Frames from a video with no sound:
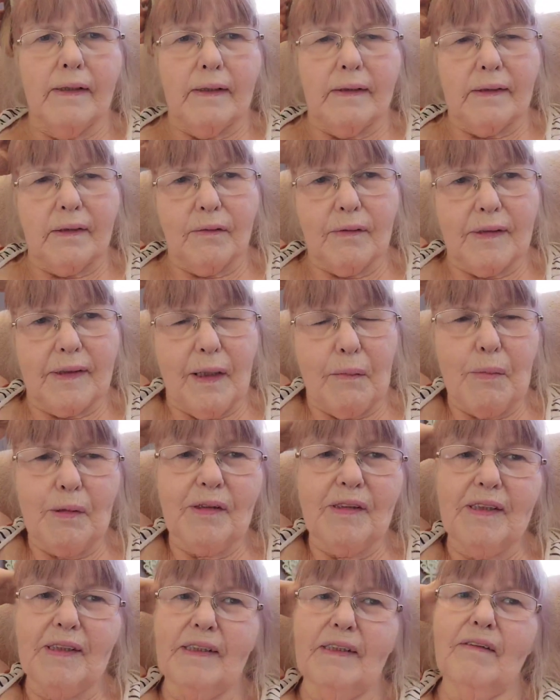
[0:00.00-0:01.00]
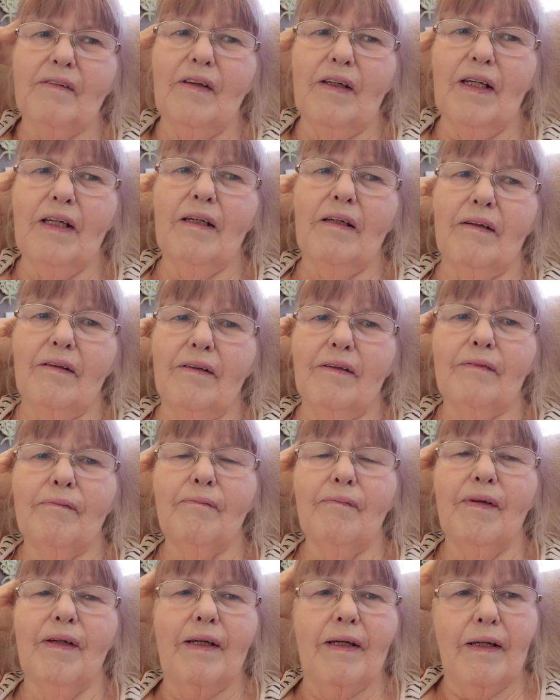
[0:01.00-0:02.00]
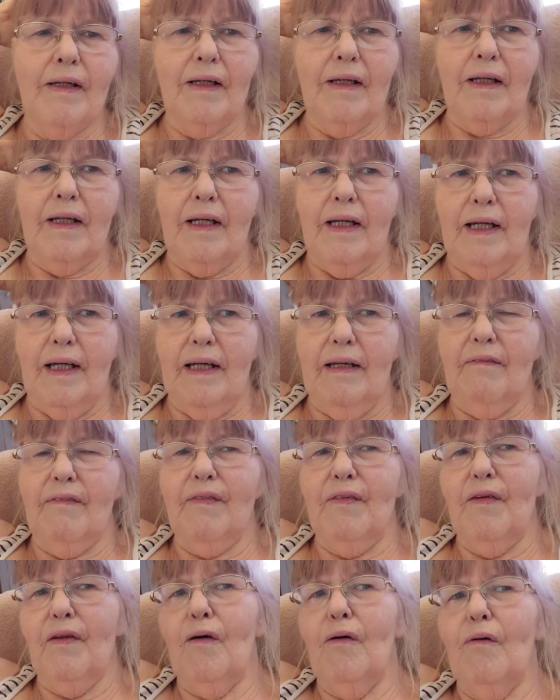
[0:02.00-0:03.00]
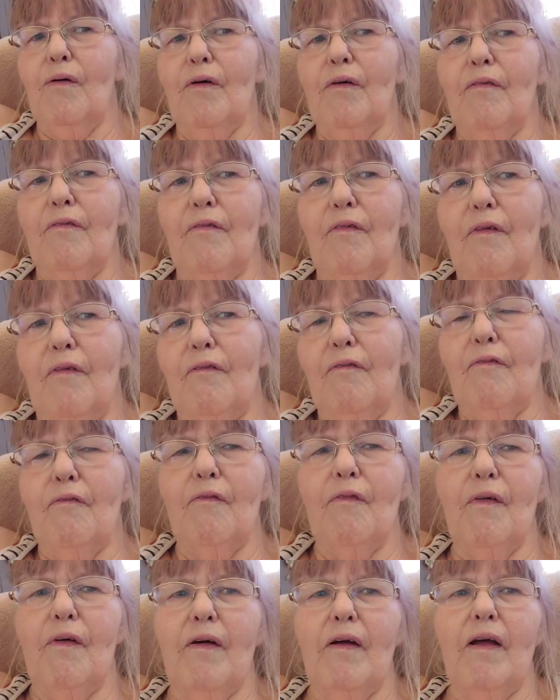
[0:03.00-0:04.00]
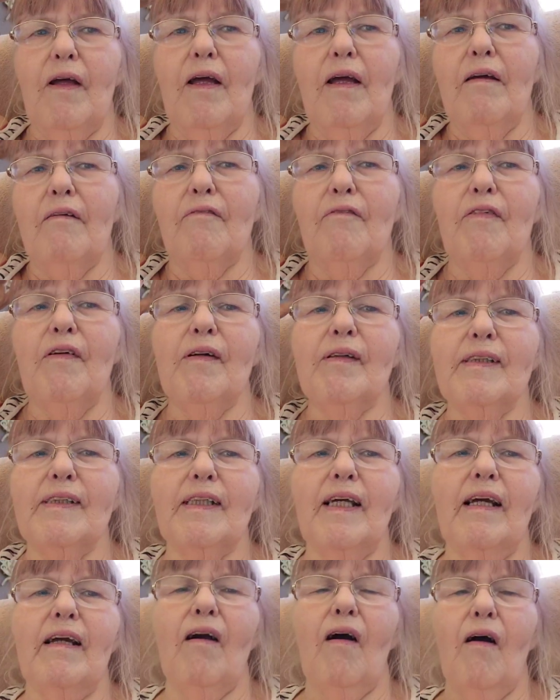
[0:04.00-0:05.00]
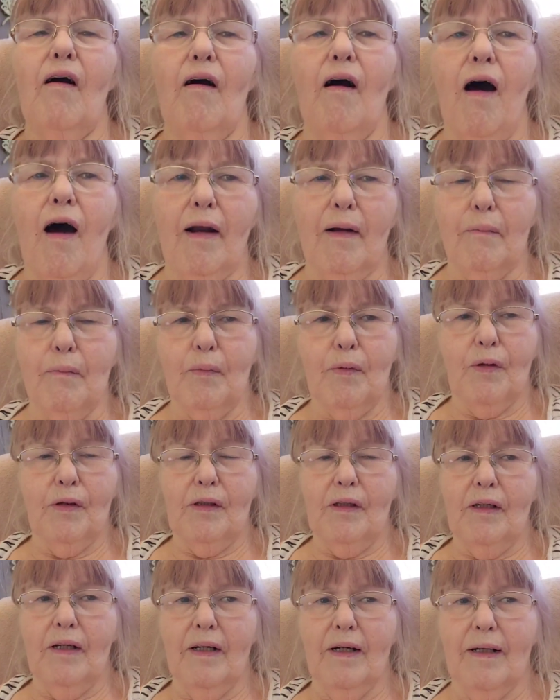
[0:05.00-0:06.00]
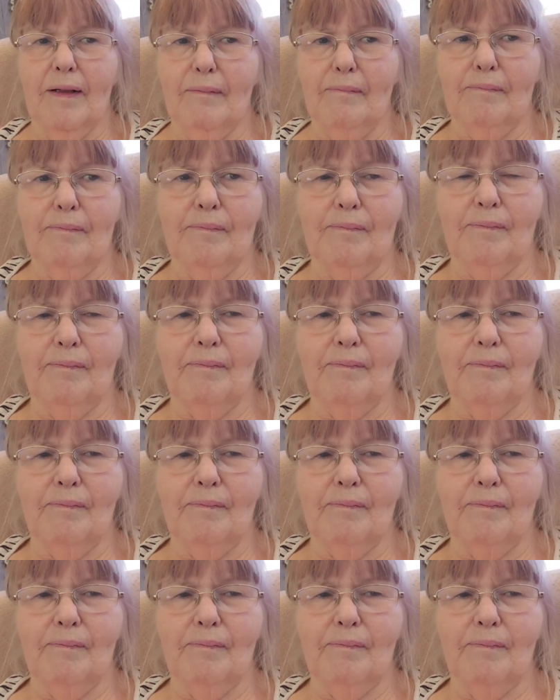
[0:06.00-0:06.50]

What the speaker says: So summer's still here, even though it feels like autumn could come.